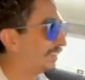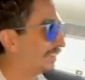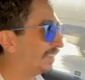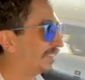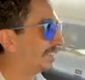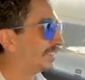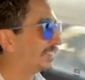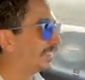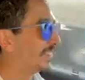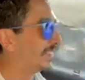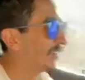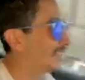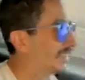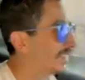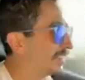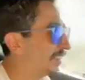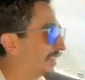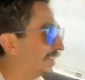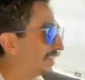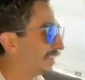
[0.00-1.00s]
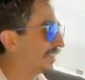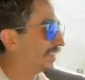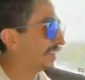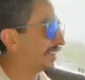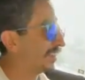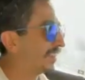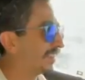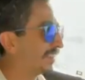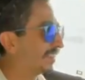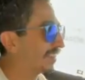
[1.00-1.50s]
mate
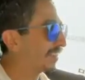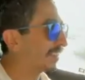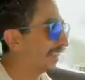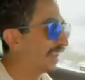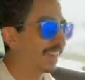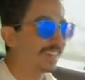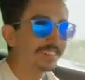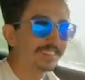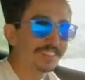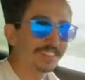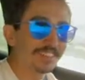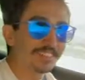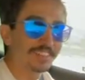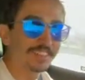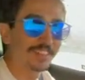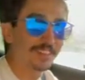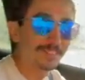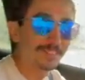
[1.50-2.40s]
Escalante. Escalante, what's up,